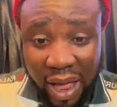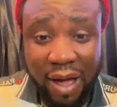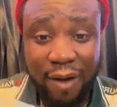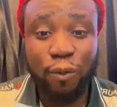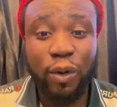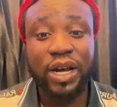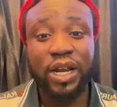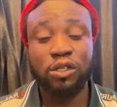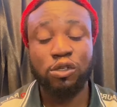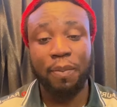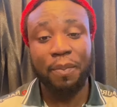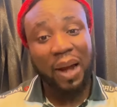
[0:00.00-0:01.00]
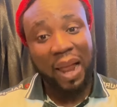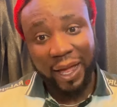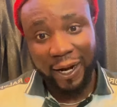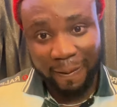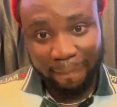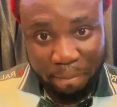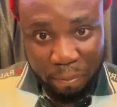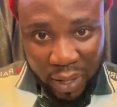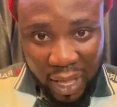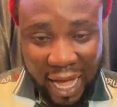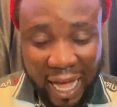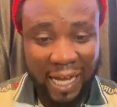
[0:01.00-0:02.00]
I have wedding to plan.
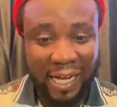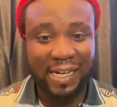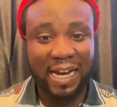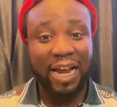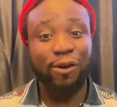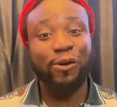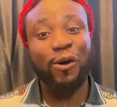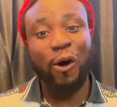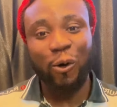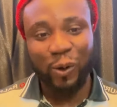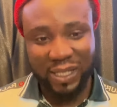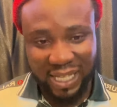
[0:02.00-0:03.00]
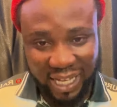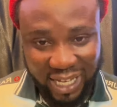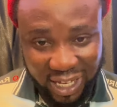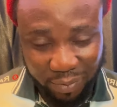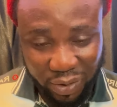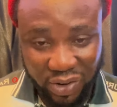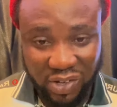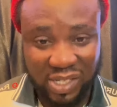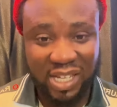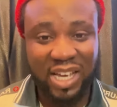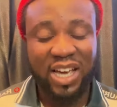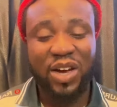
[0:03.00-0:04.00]
And I know God will take it
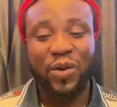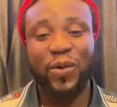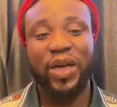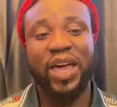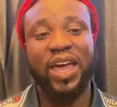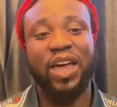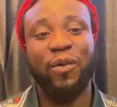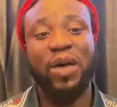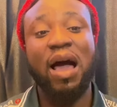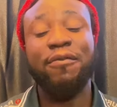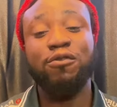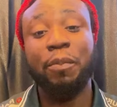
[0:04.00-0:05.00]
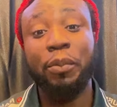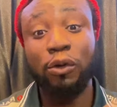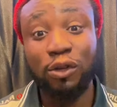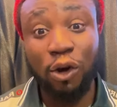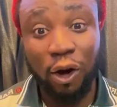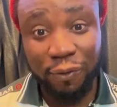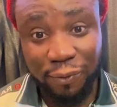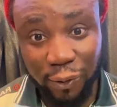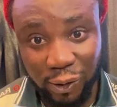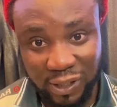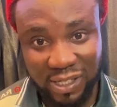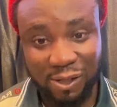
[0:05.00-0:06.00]
because we have to put God
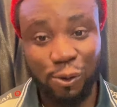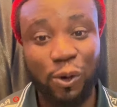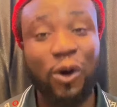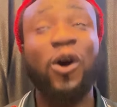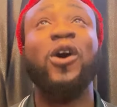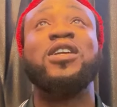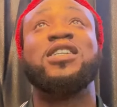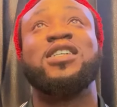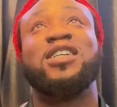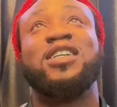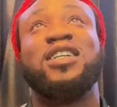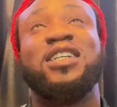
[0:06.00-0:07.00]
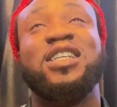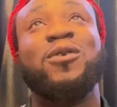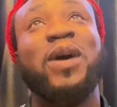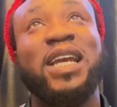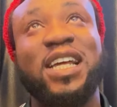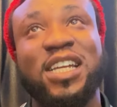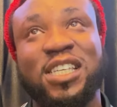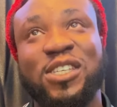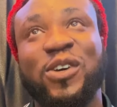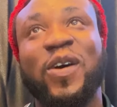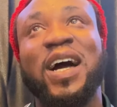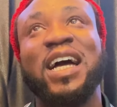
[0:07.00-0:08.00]
first. So God, the wedding is
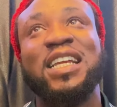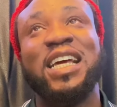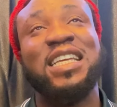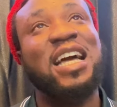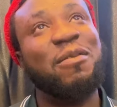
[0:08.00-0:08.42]
in your hand.